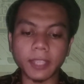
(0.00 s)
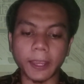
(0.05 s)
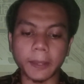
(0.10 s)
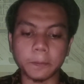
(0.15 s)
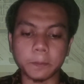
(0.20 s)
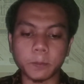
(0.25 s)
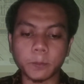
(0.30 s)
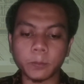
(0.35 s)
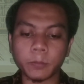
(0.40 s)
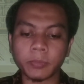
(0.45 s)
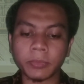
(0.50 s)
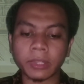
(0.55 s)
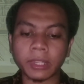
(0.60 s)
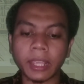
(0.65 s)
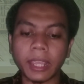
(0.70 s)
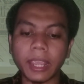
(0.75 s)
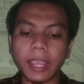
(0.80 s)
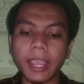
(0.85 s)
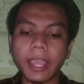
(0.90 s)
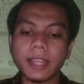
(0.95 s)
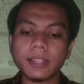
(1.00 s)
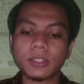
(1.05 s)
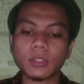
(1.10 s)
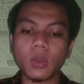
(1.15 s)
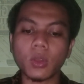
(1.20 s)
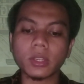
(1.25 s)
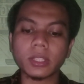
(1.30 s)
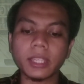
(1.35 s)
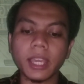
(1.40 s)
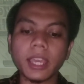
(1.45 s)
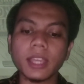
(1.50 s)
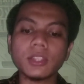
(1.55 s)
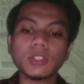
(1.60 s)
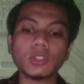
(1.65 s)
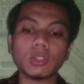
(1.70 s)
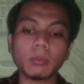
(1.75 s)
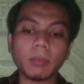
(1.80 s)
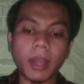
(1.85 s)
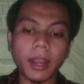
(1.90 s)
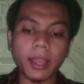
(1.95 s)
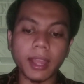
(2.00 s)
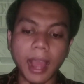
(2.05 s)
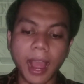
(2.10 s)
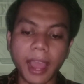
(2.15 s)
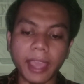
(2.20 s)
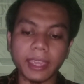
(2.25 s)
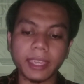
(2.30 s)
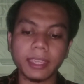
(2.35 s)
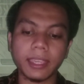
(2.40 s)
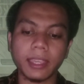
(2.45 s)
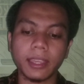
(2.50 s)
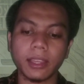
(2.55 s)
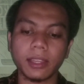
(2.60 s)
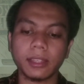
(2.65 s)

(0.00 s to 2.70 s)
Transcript: time. It's okay to break eye.